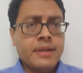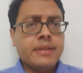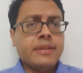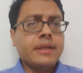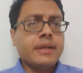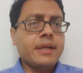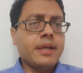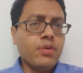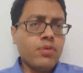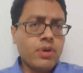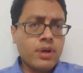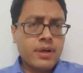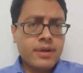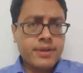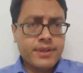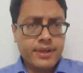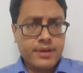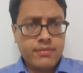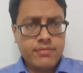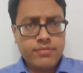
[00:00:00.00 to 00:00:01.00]
the newer
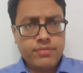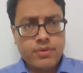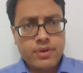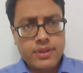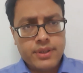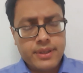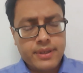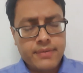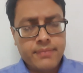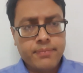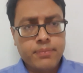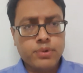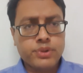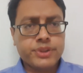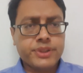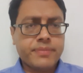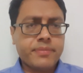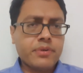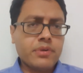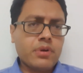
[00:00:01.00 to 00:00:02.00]
term for the
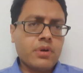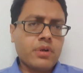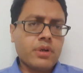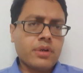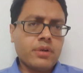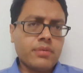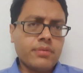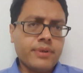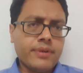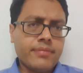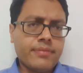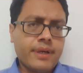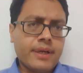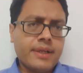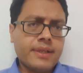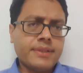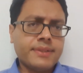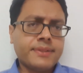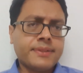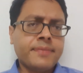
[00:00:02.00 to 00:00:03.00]
post-streptococcal
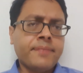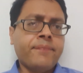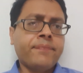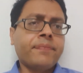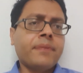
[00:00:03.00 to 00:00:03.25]
glomerulonephritis.